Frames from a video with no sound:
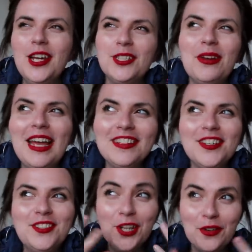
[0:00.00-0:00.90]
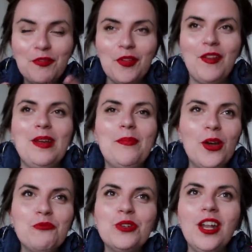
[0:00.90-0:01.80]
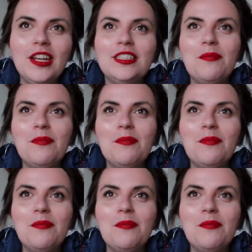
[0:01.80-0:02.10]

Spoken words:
So I guess I don't regret it, but I would like